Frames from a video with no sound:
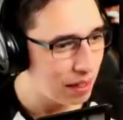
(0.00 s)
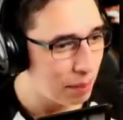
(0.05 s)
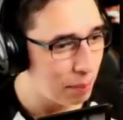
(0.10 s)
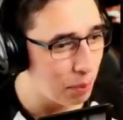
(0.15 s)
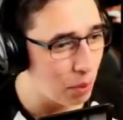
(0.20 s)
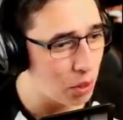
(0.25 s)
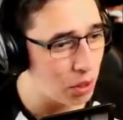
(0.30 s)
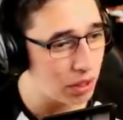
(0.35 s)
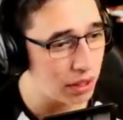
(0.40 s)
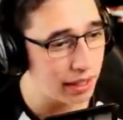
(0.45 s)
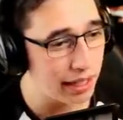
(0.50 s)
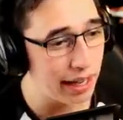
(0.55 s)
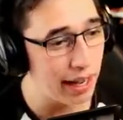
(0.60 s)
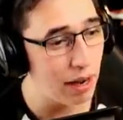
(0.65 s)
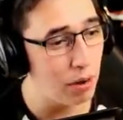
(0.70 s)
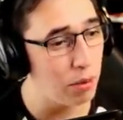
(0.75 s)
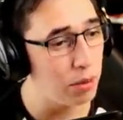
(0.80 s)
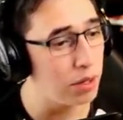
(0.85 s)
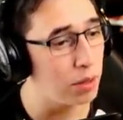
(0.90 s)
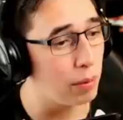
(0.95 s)
Buck, get
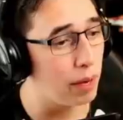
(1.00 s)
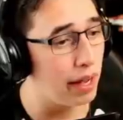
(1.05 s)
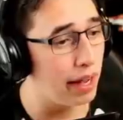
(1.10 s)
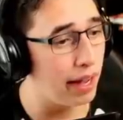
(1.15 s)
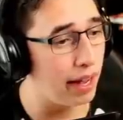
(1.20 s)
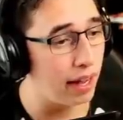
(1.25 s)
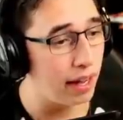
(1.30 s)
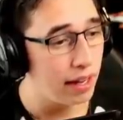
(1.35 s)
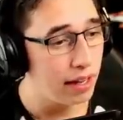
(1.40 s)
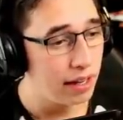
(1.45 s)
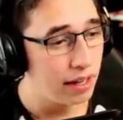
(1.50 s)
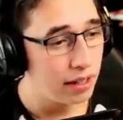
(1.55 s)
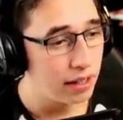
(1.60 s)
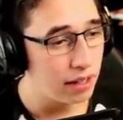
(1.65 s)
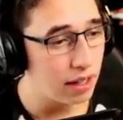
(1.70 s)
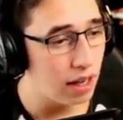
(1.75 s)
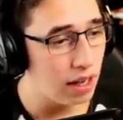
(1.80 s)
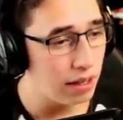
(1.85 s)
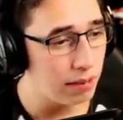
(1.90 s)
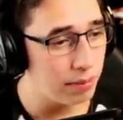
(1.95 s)
out of the way.
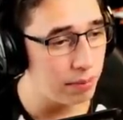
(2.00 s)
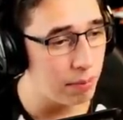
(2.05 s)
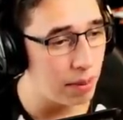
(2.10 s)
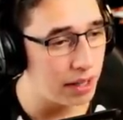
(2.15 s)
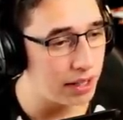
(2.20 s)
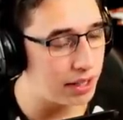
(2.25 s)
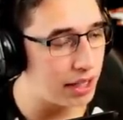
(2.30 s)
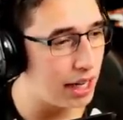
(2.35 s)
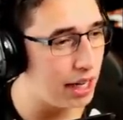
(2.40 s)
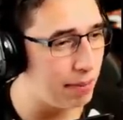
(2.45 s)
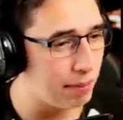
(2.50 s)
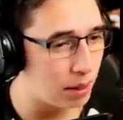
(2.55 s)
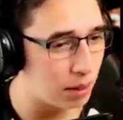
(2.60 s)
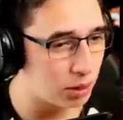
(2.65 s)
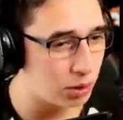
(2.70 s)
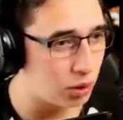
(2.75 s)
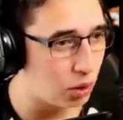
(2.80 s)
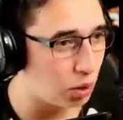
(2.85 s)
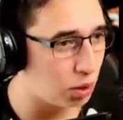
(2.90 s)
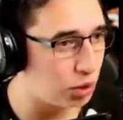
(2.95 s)
God, my team are
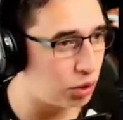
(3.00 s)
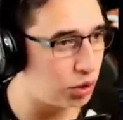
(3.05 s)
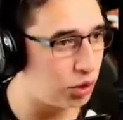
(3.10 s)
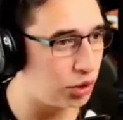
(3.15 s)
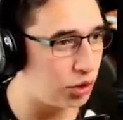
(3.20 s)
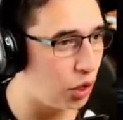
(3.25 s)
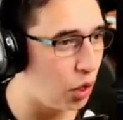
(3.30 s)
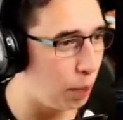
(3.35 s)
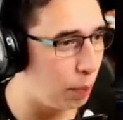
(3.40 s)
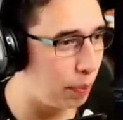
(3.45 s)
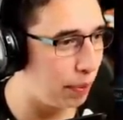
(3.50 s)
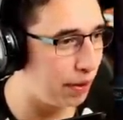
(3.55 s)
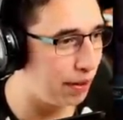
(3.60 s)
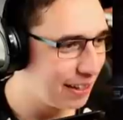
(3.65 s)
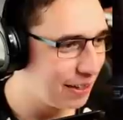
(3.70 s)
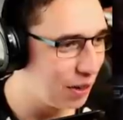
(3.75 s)
so stupid.